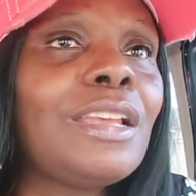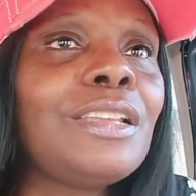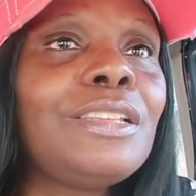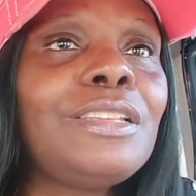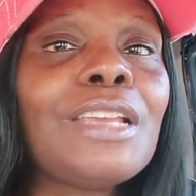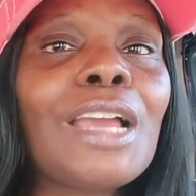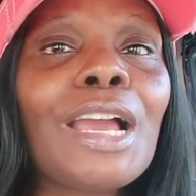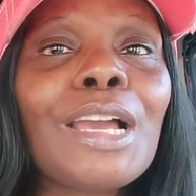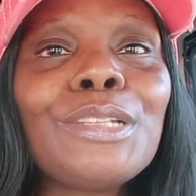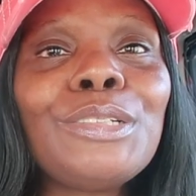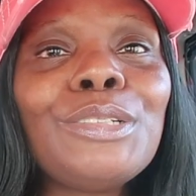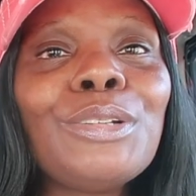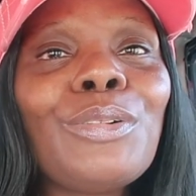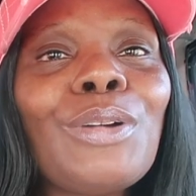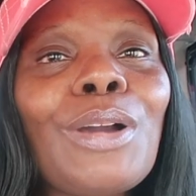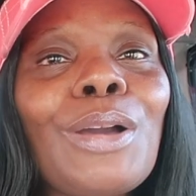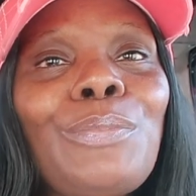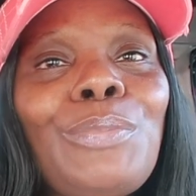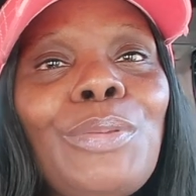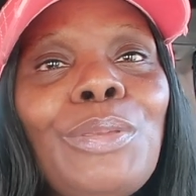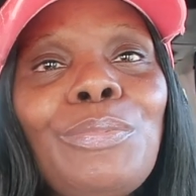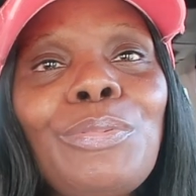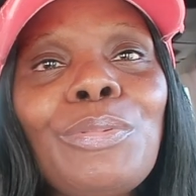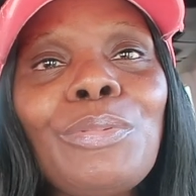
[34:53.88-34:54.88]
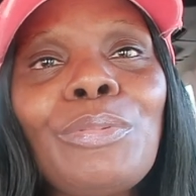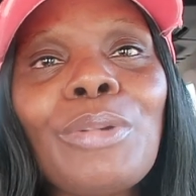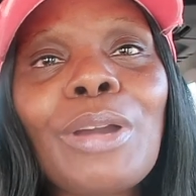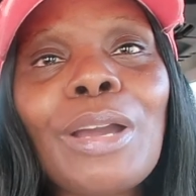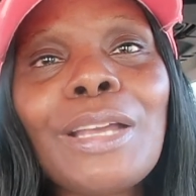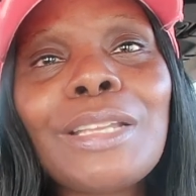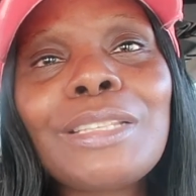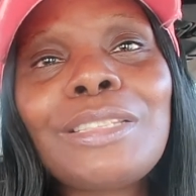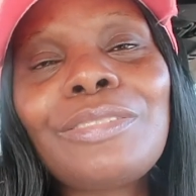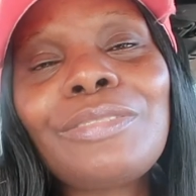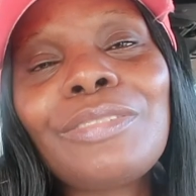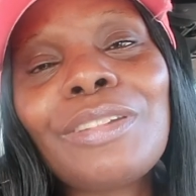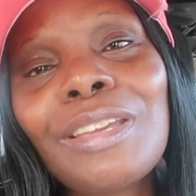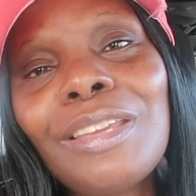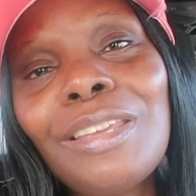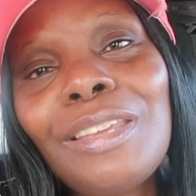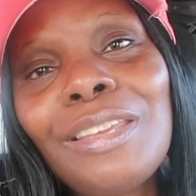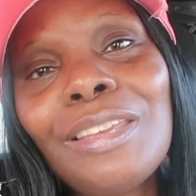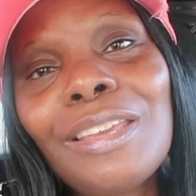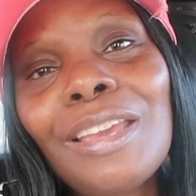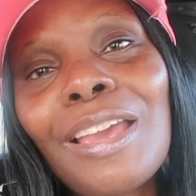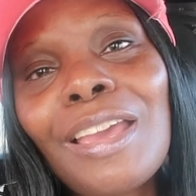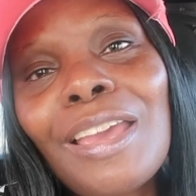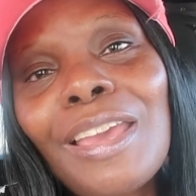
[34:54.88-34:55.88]
y'all know why people watch
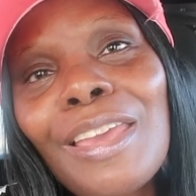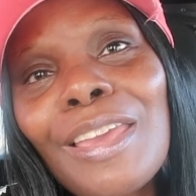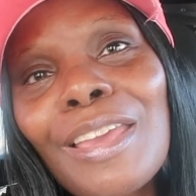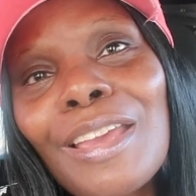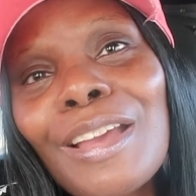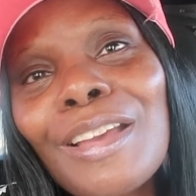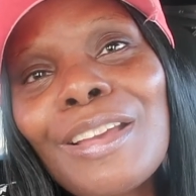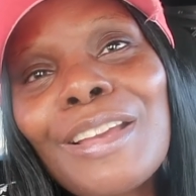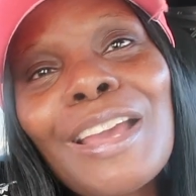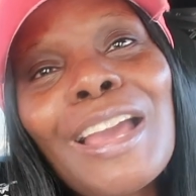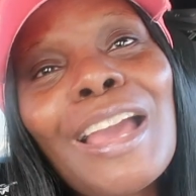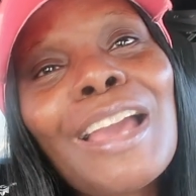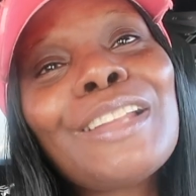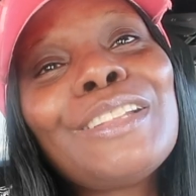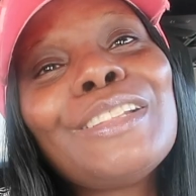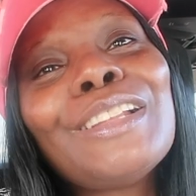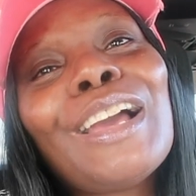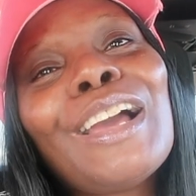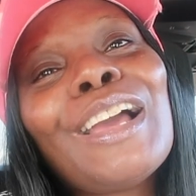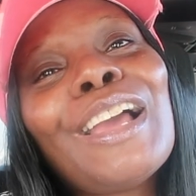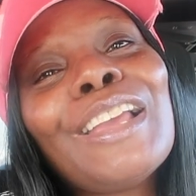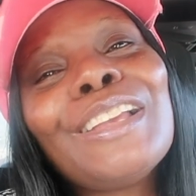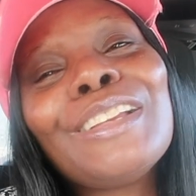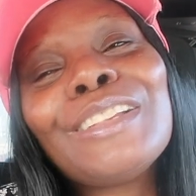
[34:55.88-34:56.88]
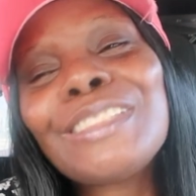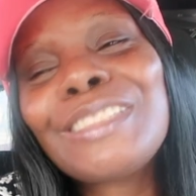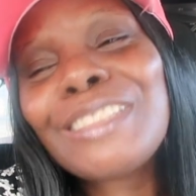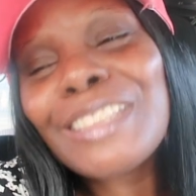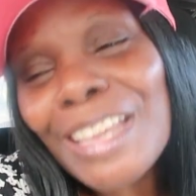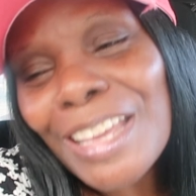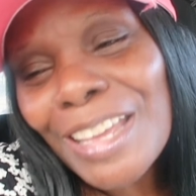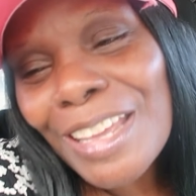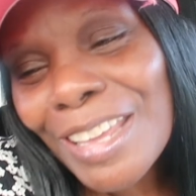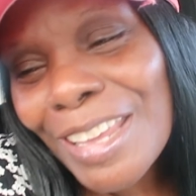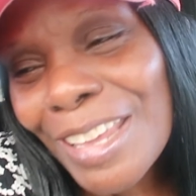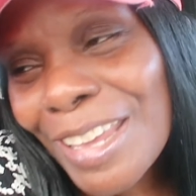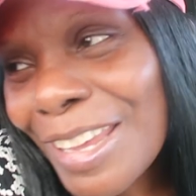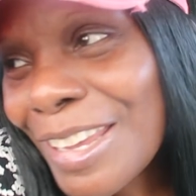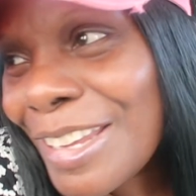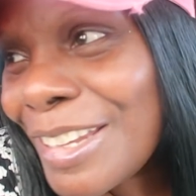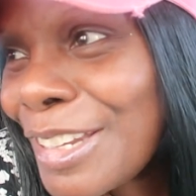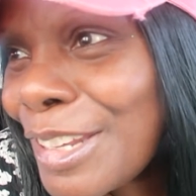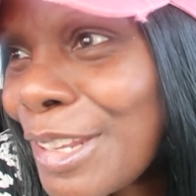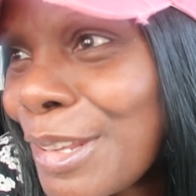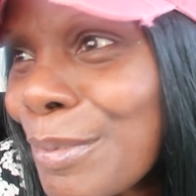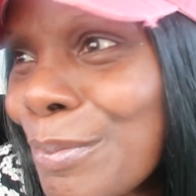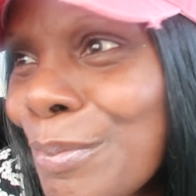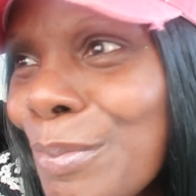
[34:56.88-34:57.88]
right i i i'm gonna say i
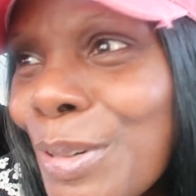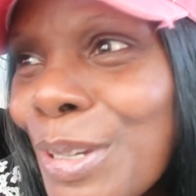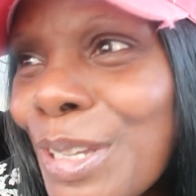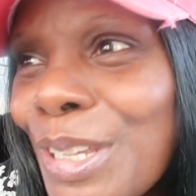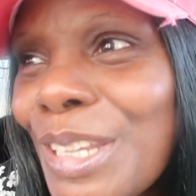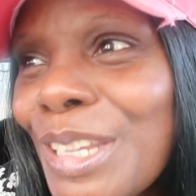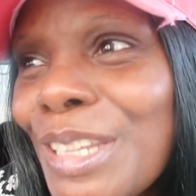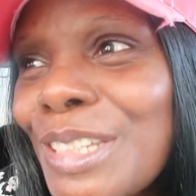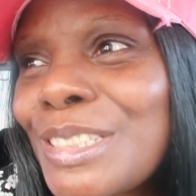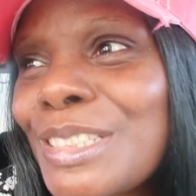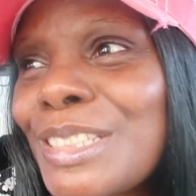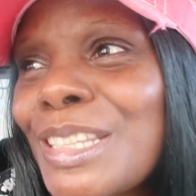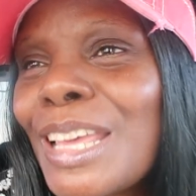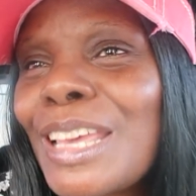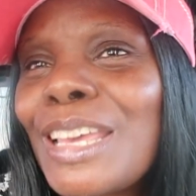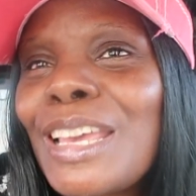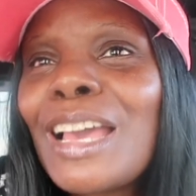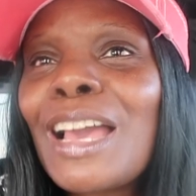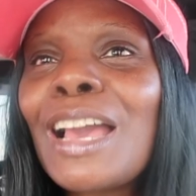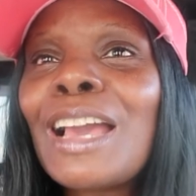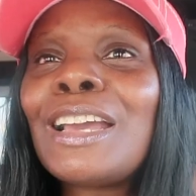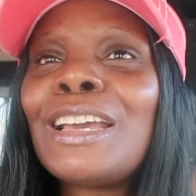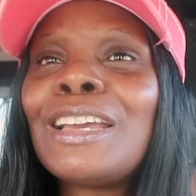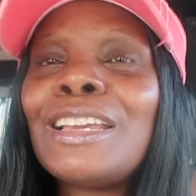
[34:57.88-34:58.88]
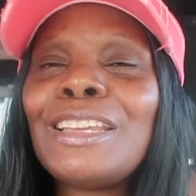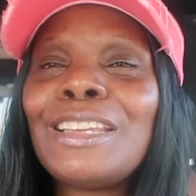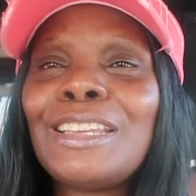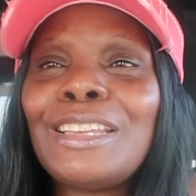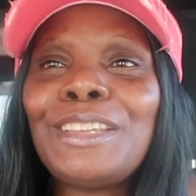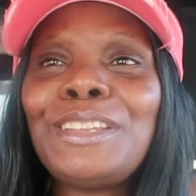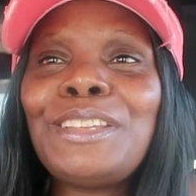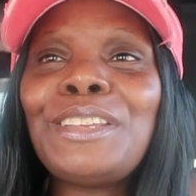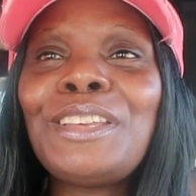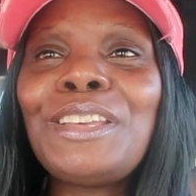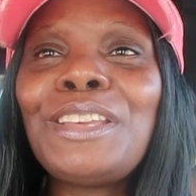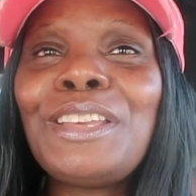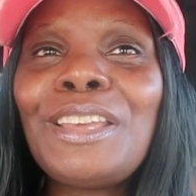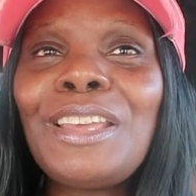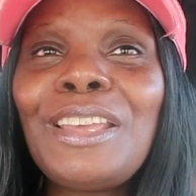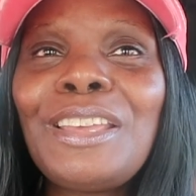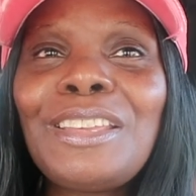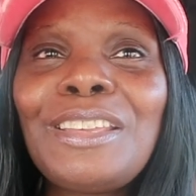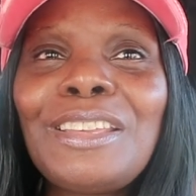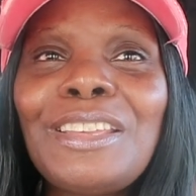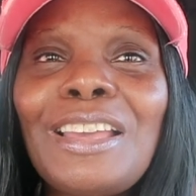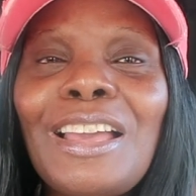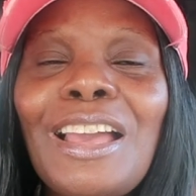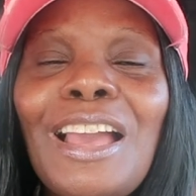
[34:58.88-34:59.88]
hate it but it's like i
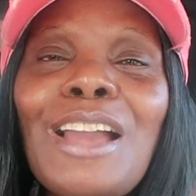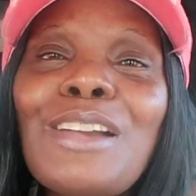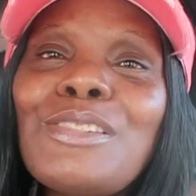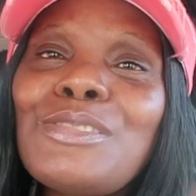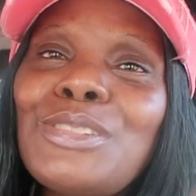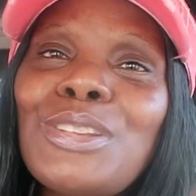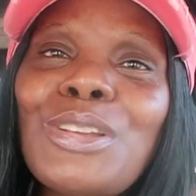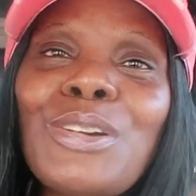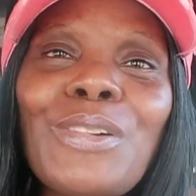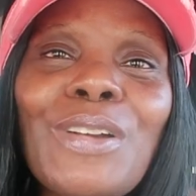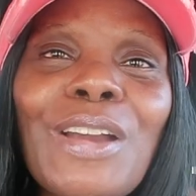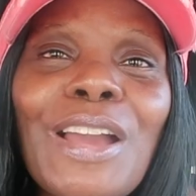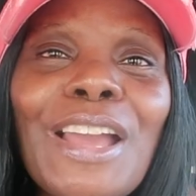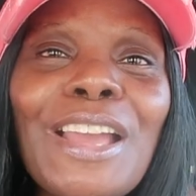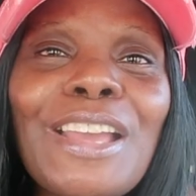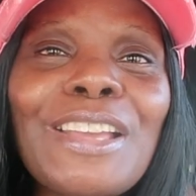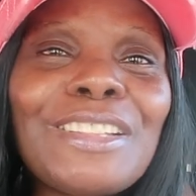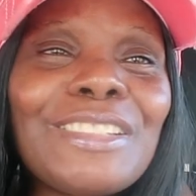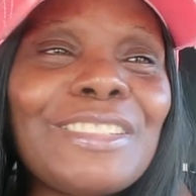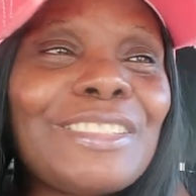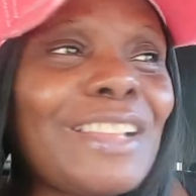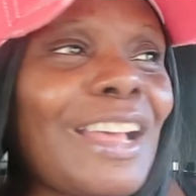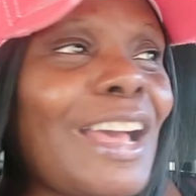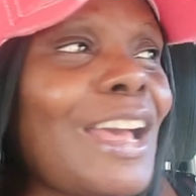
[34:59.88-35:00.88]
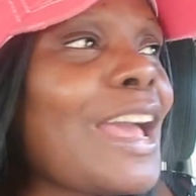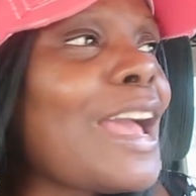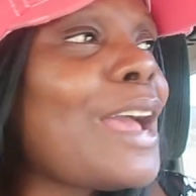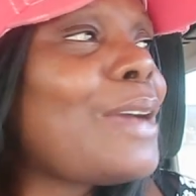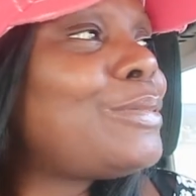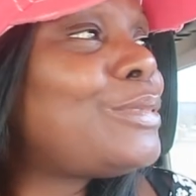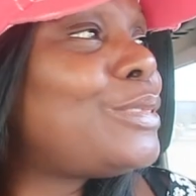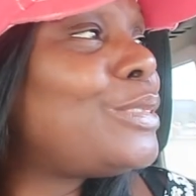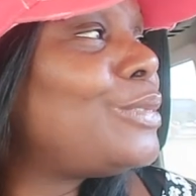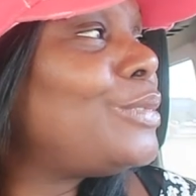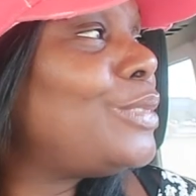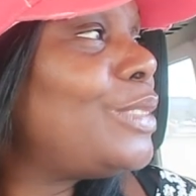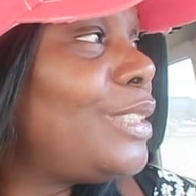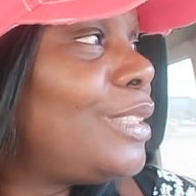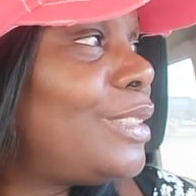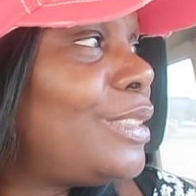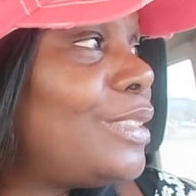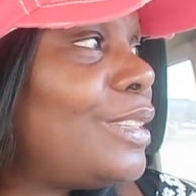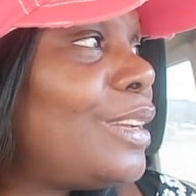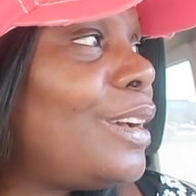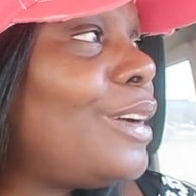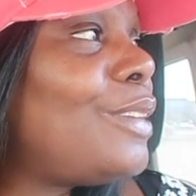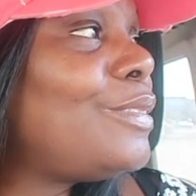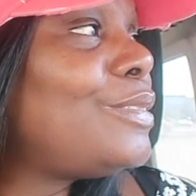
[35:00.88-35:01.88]
i don't know i i absolutely
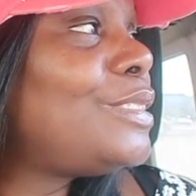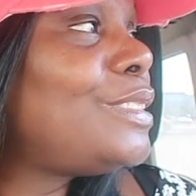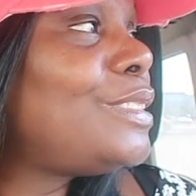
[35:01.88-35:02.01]
love